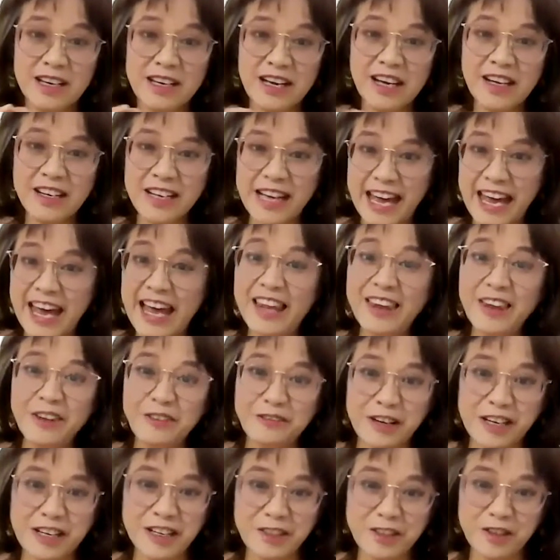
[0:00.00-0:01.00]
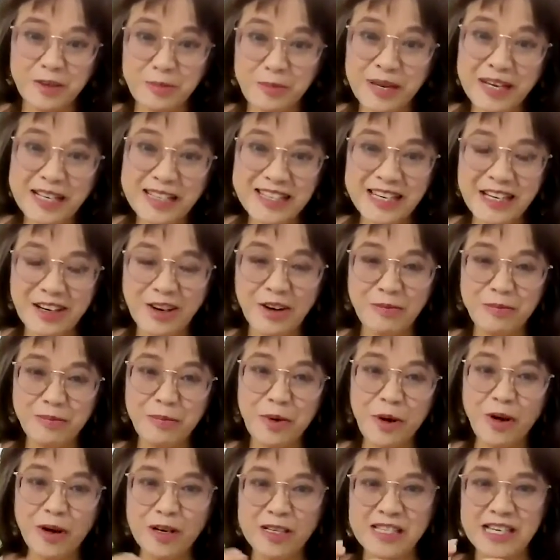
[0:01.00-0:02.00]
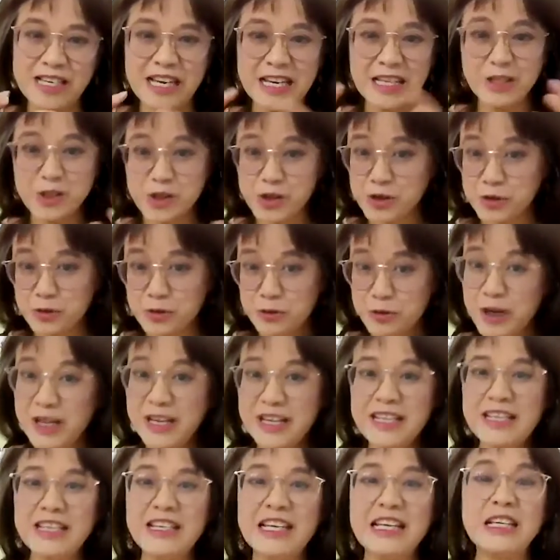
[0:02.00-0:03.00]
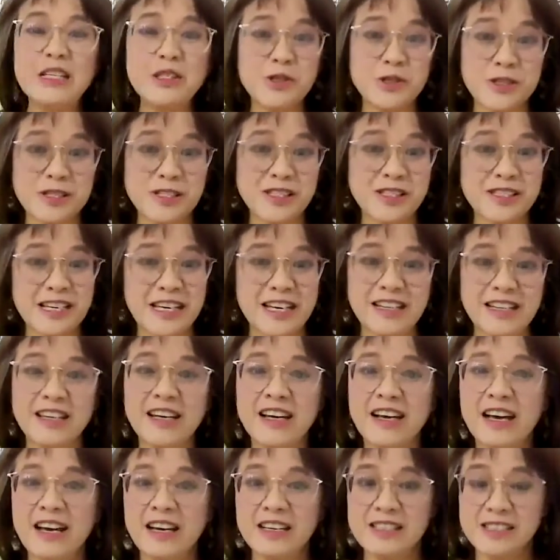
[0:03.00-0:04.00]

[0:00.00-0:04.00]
kind of elevated the painting of birds into really interesting,